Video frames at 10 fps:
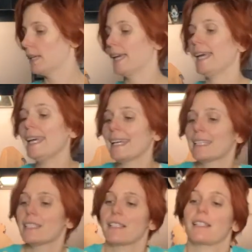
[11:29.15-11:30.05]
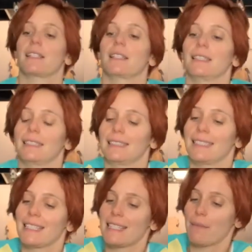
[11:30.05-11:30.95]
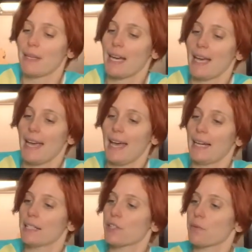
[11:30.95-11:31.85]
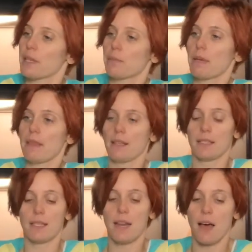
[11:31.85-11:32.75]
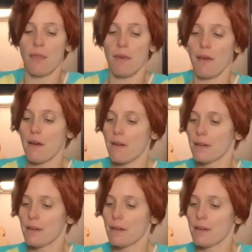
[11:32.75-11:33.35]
And something I added to the recipe that's not there.